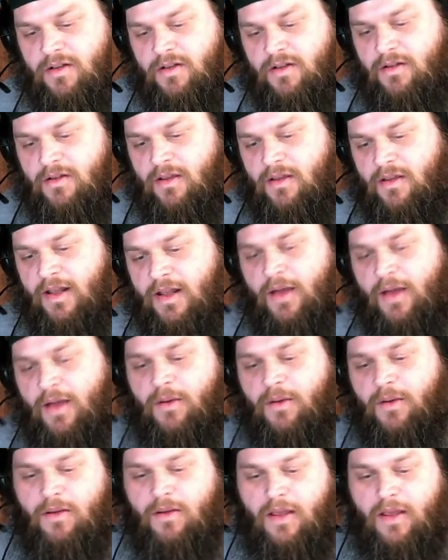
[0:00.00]
and how
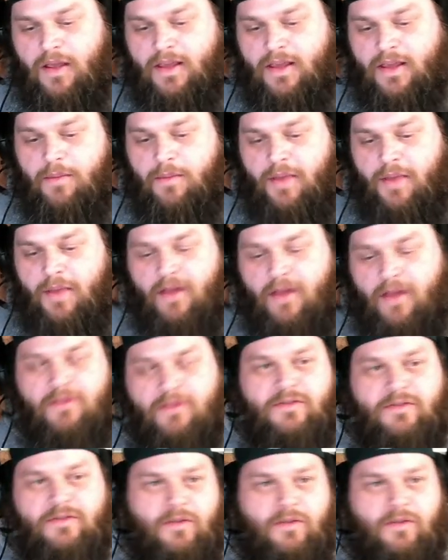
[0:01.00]
it compares to the
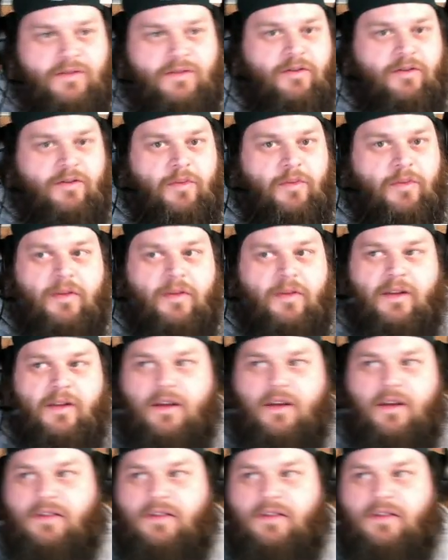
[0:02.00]
solubility constant.